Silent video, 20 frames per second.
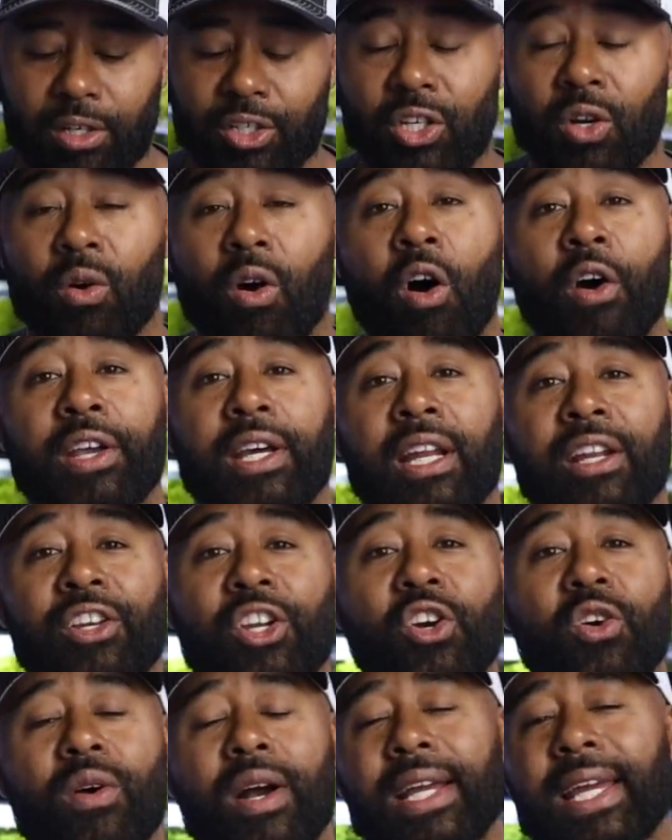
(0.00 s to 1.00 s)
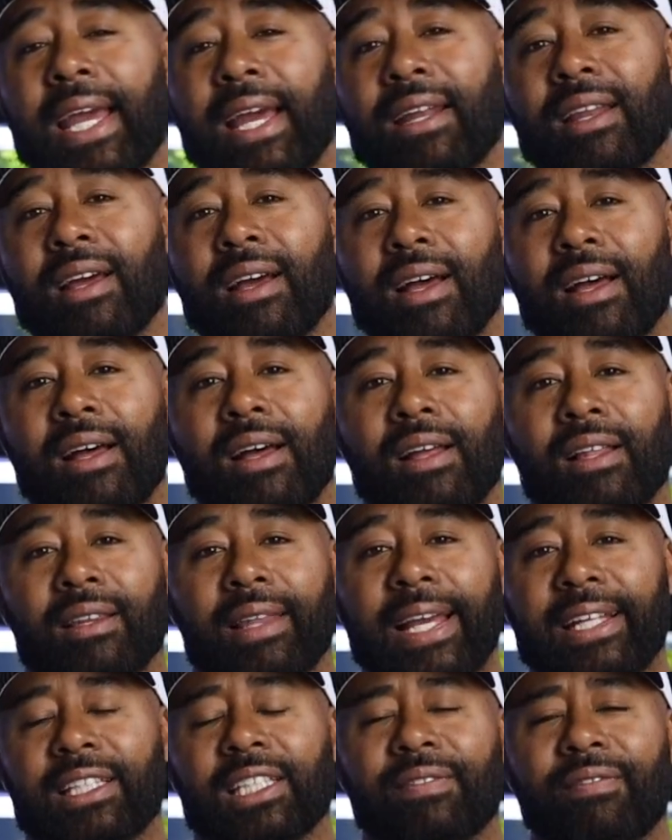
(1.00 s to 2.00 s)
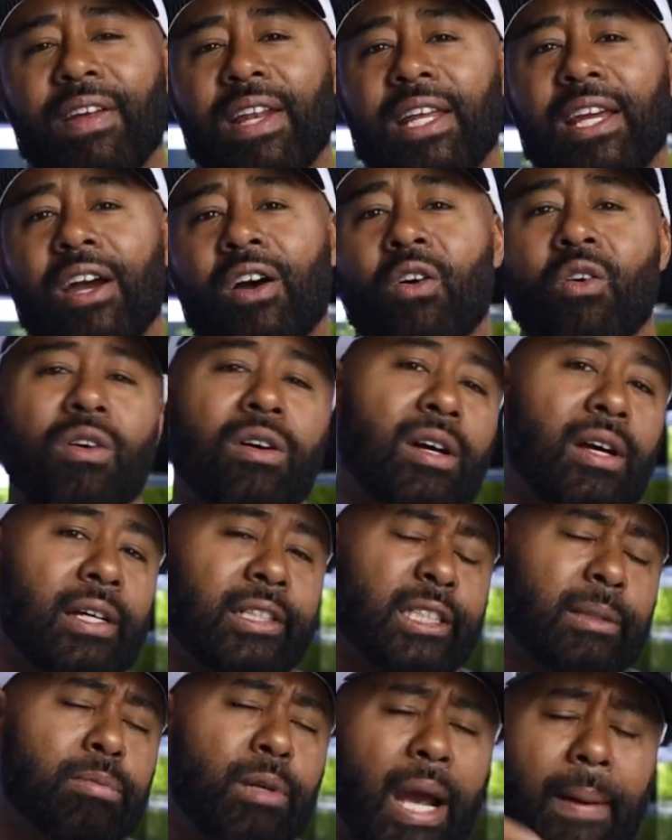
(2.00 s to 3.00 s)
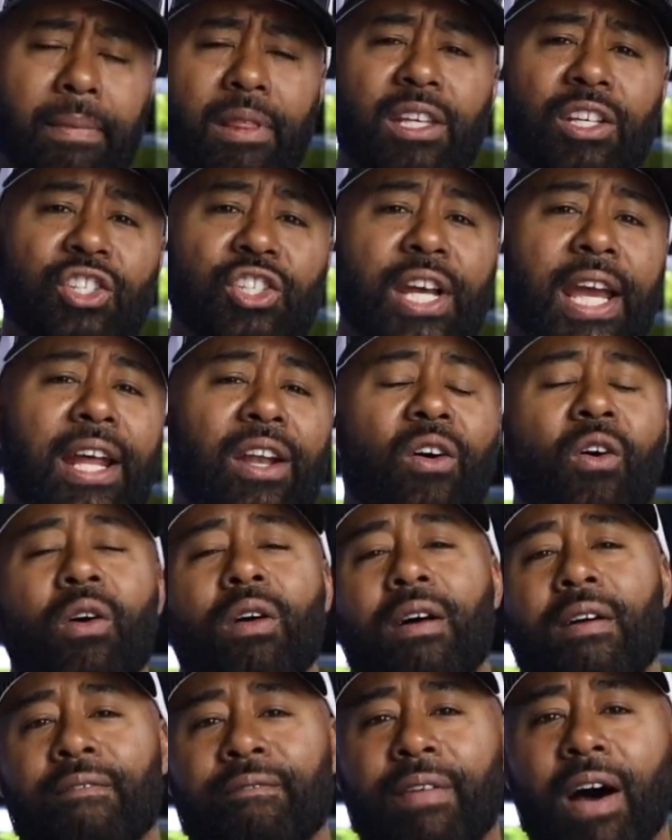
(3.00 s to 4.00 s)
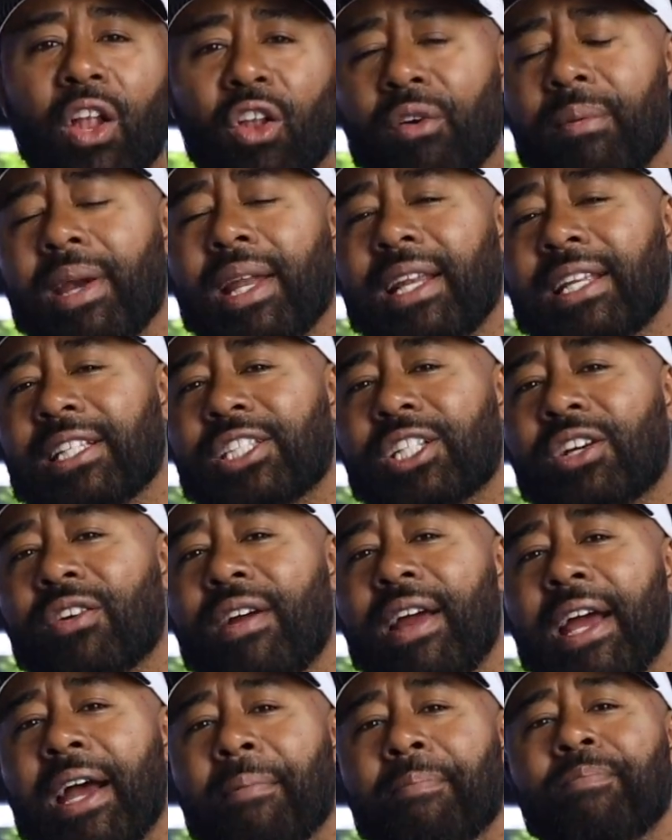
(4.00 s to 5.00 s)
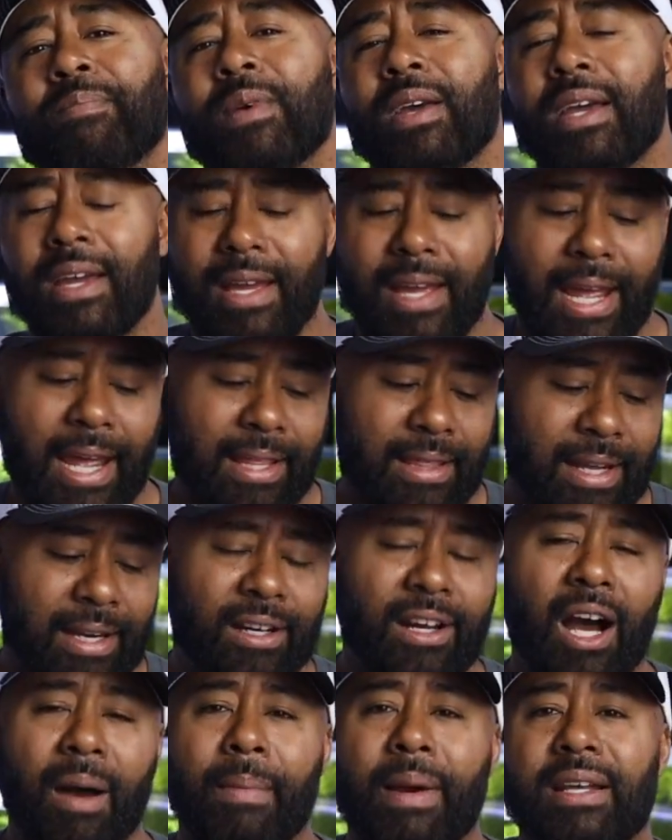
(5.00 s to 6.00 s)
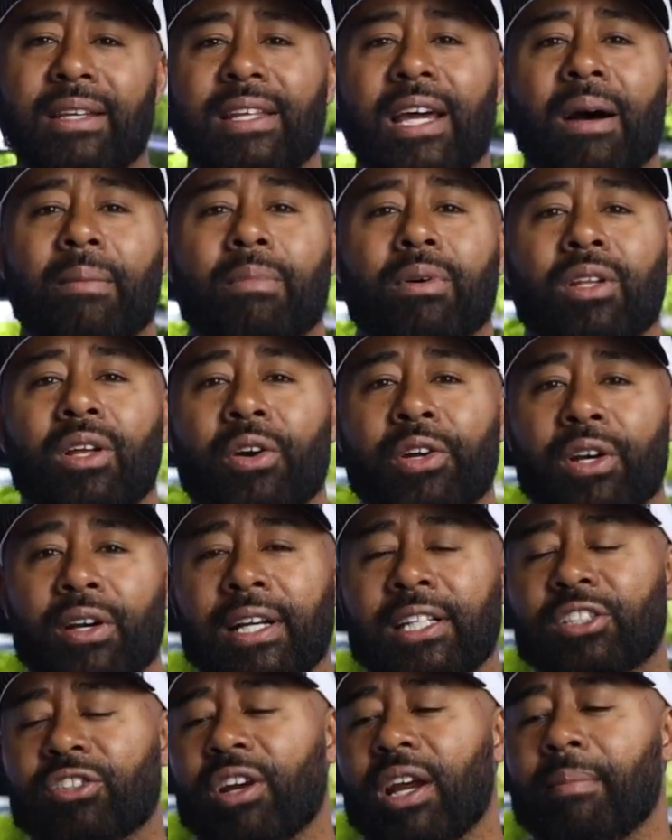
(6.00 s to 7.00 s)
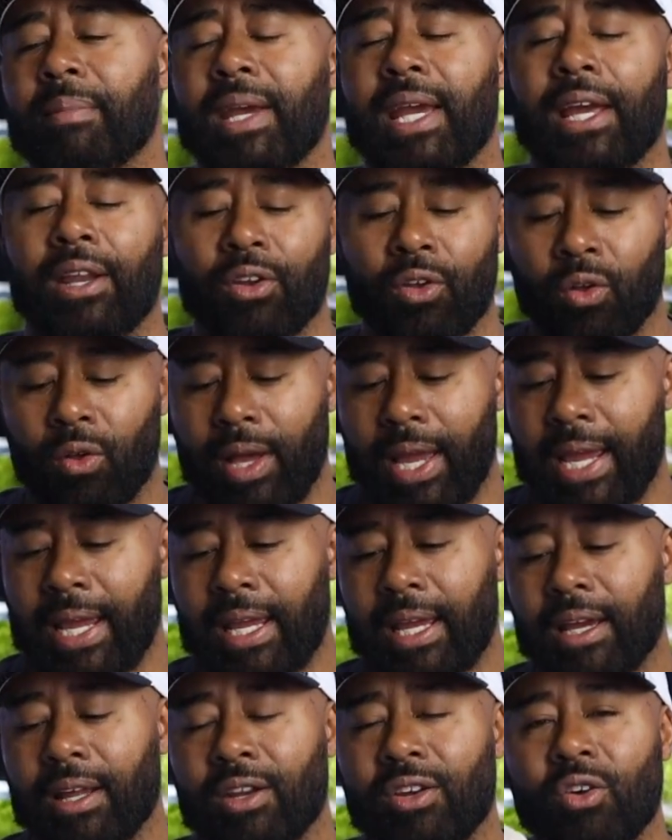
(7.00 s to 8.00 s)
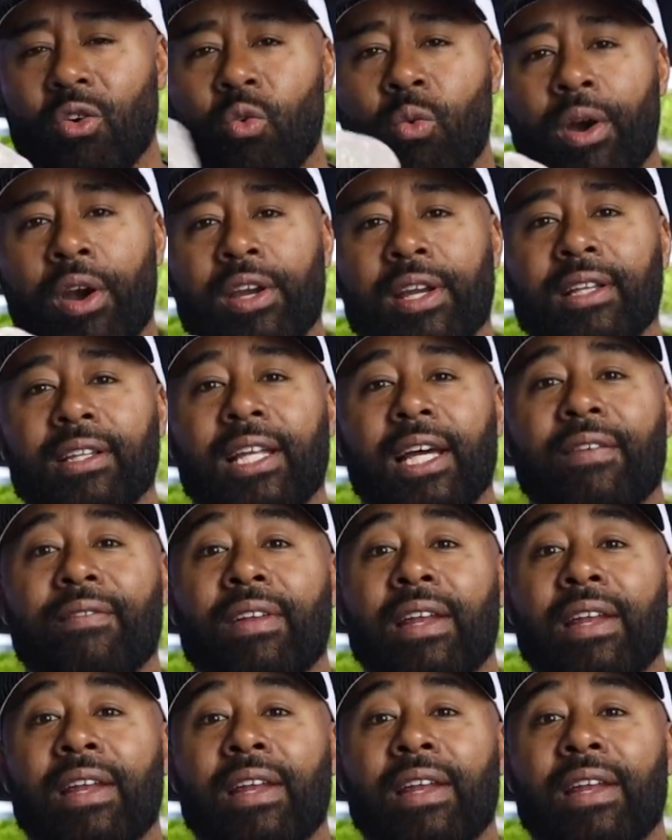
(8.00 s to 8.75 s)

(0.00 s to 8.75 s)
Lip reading: So all you got to do, again, like this video, subscribe to this channel, follow me on Instagram, and then comment down below your Instagram handle and where you live.